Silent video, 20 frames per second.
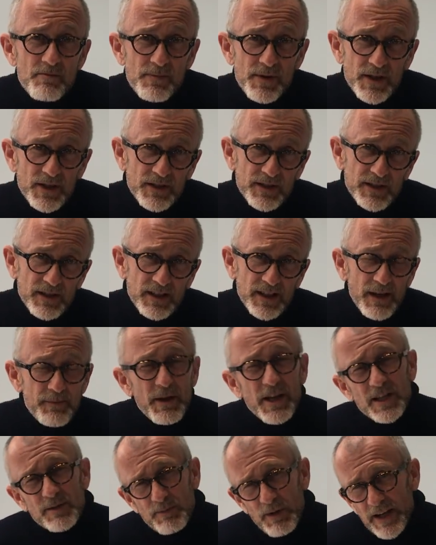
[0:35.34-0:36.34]
But let
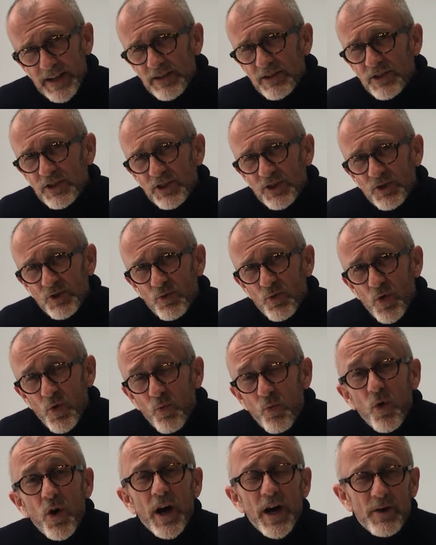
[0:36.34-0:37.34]
me explain to you
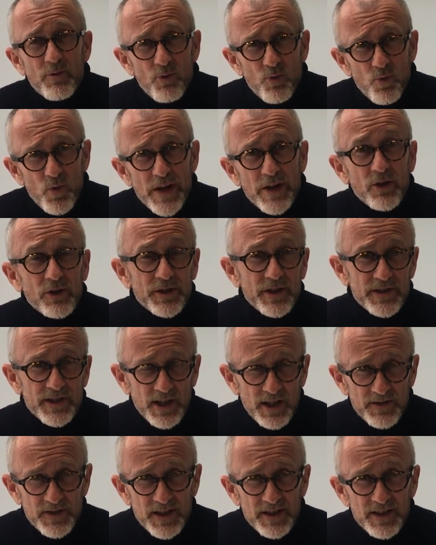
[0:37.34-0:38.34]
why we got
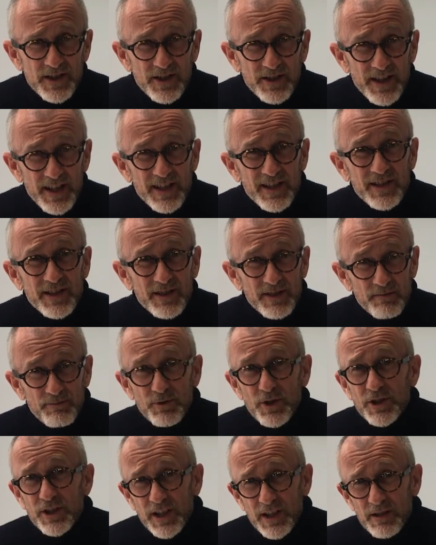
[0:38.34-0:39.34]
ourselves into this
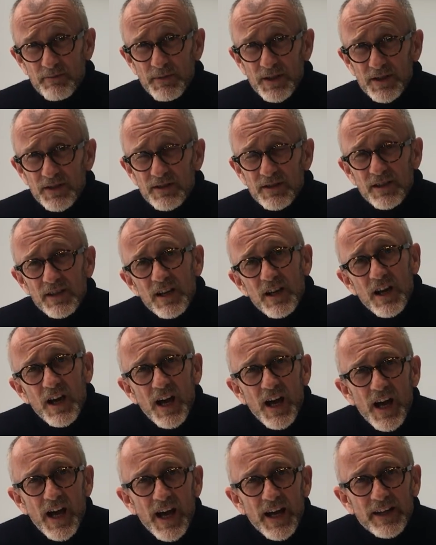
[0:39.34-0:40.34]
predicament
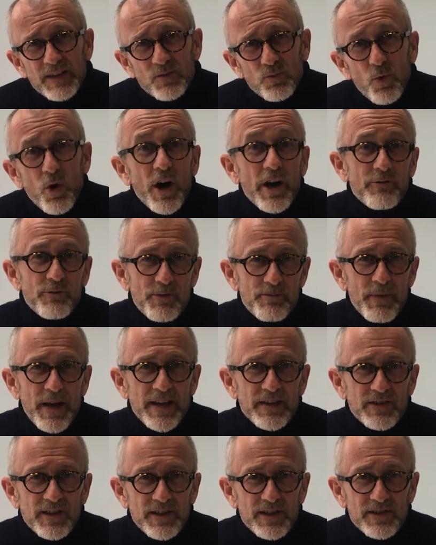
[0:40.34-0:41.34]
and why we
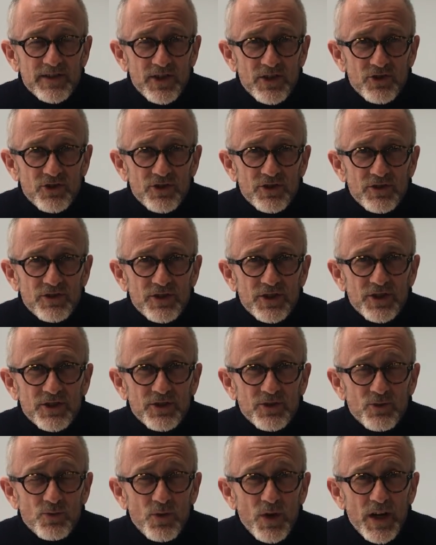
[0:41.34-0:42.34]
made the decision
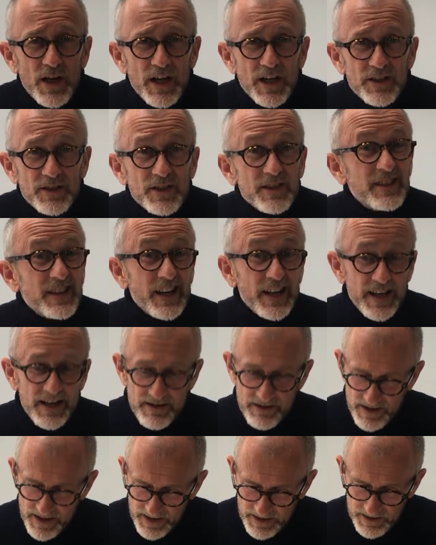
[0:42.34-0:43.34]
to delay
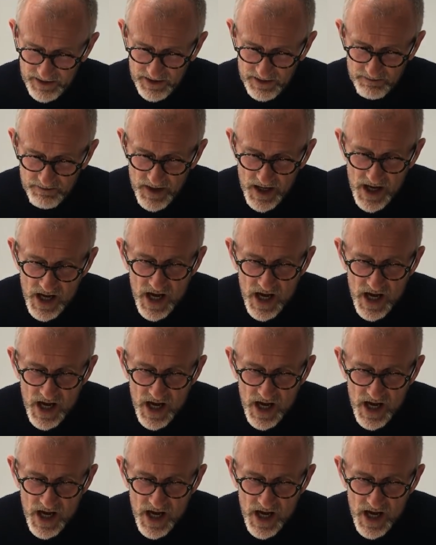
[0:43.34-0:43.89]
things.